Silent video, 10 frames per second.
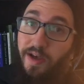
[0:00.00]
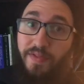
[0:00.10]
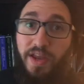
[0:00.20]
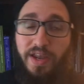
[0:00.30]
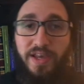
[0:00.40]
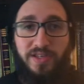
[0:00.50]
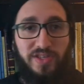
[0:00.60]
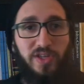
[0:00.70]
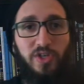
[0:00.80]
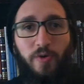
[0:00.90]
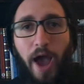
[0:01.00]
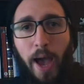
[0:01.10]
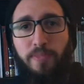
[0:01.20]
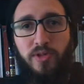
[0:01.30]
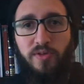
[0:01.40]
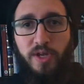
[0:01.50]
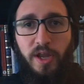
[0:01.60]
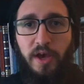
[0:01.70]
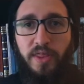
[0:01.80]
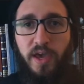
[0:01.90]
than it is to do absolutely
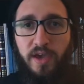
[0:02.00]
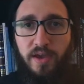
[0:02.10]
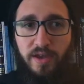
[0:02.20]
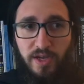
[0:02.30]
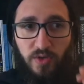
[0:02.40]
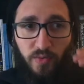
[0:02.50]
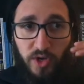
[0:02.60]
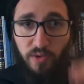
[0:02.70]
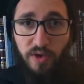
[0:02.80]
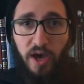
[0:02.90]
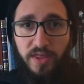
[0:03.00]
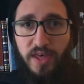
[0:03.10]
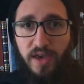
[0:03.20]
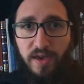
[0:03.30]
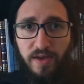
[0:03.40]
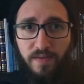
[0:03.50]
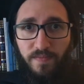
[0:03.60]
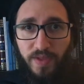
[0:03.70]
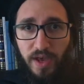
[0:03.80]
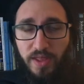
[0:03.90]
nothing. Because when we do nothing
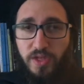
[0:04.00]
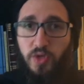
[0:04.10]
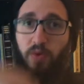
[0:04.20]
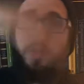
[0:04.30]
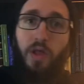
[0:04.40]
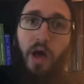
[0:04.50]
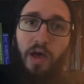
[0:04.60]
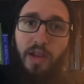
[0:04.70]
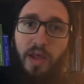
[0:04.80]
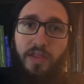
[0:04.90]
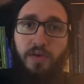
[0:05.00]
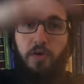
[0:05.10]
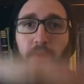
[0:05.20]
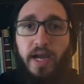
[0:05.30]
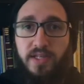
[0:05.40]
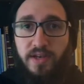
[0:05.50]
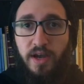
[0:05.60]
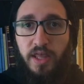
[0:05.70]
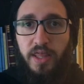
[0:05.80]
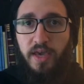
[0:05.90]
and then do a lot and then go back to
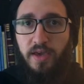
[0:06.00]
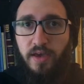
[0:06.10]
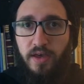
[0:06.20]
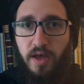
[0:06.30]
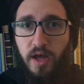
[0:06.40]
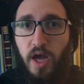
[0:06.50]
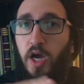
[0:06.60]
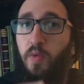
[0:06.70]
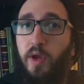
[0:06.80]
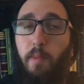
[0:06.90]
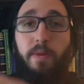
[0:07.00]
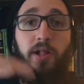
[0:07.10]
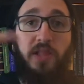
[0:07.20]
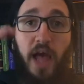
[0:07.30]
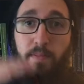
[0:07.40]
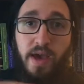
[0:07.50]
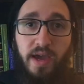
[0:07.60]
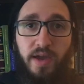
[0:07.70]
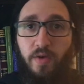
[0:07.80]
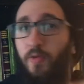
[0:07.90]
nothing, we are
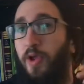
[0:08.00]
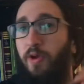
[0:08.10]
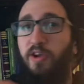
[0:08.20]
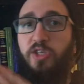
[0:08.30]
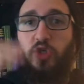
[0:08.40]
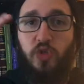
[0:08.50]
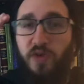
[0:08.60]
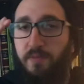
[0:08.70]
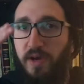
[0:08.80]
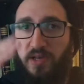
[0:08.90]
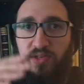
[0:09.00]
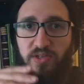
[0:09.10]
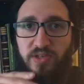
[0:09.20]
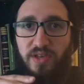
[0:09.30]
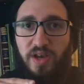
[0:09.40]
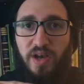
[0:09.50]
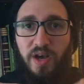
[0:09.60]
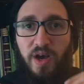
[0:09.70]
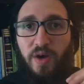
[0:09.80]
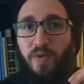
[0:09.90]
polemic, we are extremists,
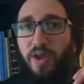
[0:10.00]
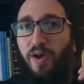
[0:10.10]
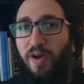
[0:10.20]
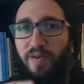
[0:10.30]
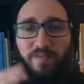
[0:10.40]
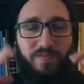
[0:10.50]
we are